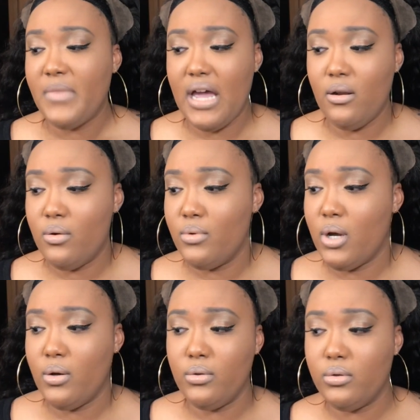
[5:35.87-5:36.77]
I don't
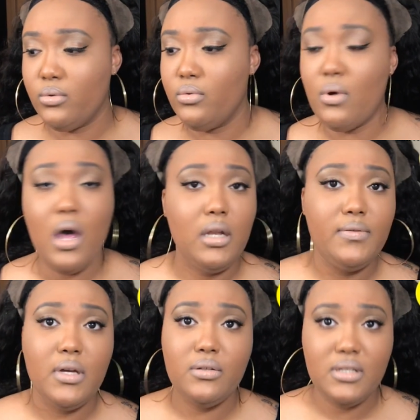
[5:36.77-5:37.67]
go through all
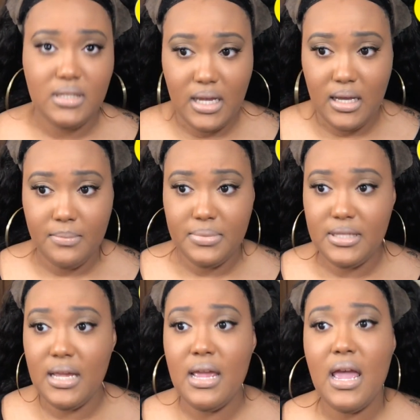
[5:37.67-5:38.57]
of those steps.
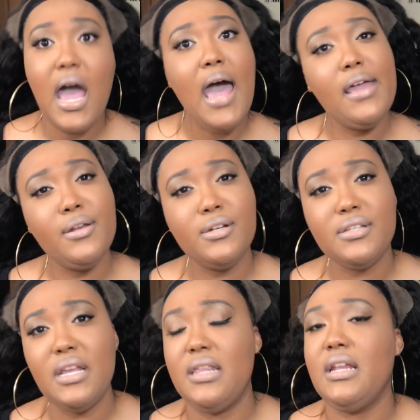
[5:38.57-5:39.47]
I
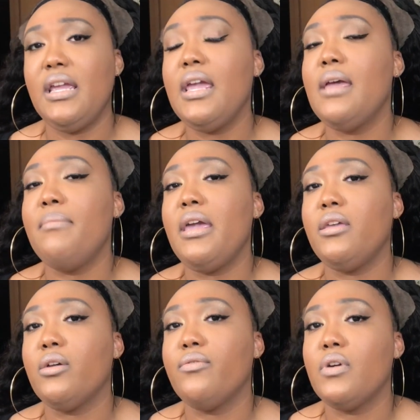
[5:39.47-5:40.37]
understand that it can
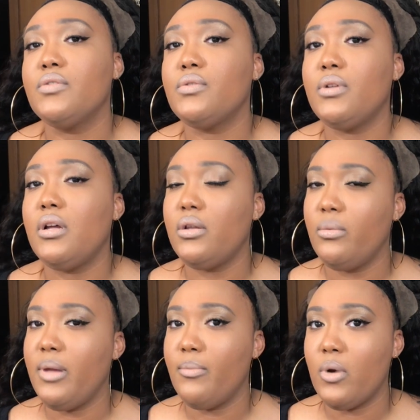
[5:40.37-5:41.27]
make your frontal look a
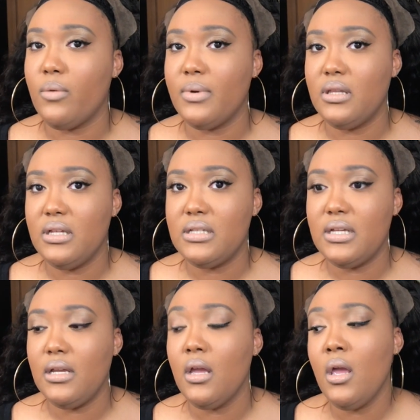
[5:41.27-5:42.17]
little bit more
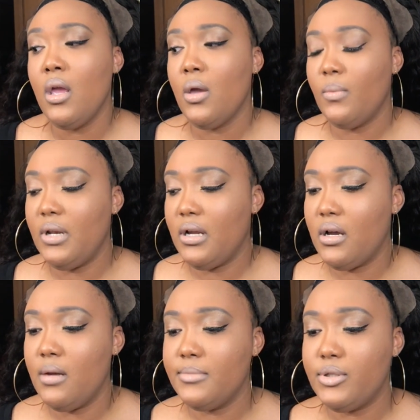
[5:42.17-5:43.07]
realistic when it
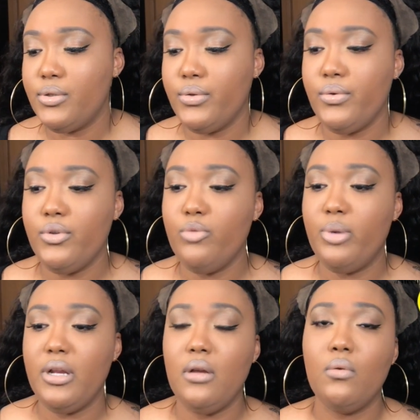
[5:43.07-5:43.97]
comes to you
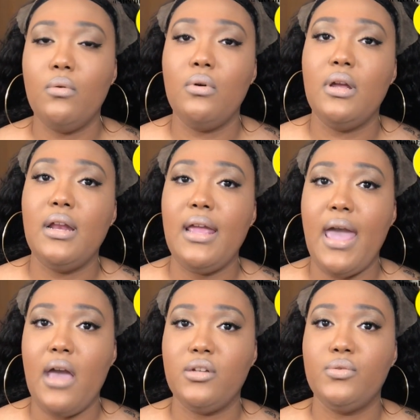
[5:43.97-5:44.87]
putting on an
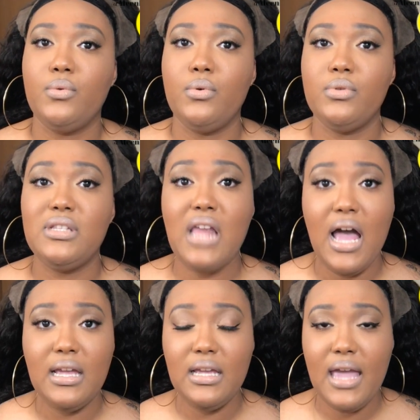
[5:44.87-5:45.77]
actual
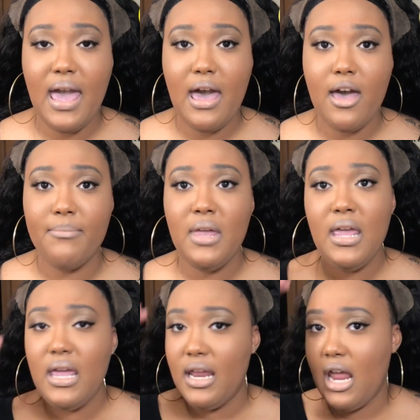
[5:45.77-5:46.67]
stocking cap
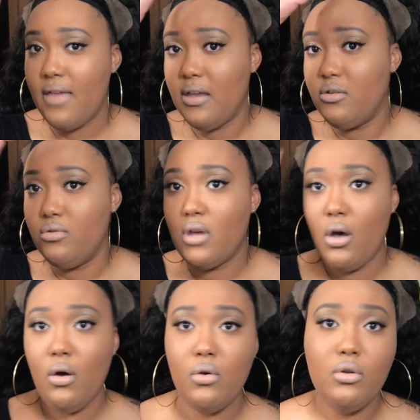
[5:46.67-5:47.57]
and how they do the
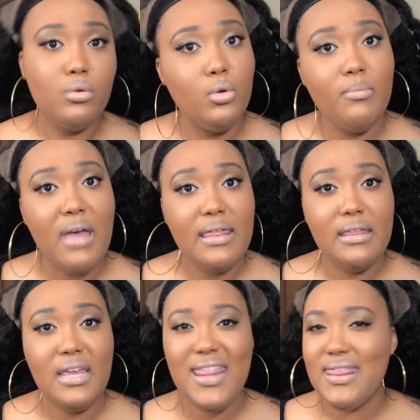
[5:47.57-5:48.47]
whole glue
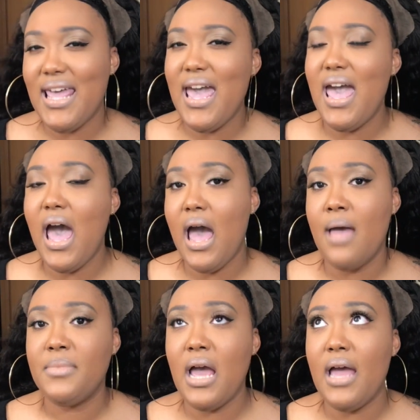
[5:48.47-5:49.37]
method. That
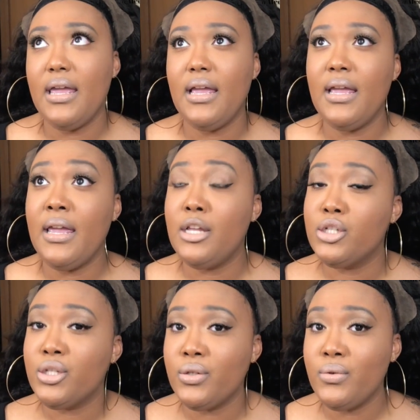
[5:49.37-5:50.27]
I'm not
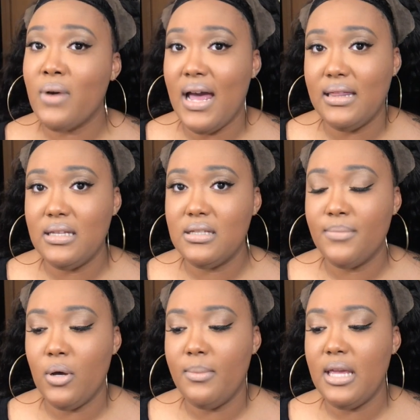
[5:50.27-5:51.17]
into at this
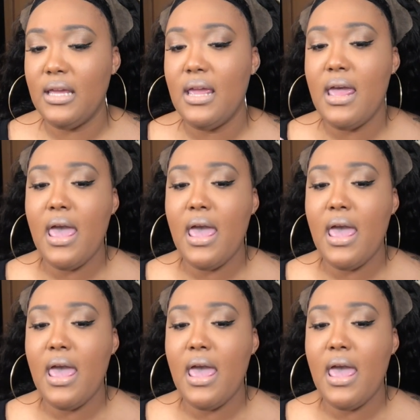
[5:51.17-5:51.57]
moment.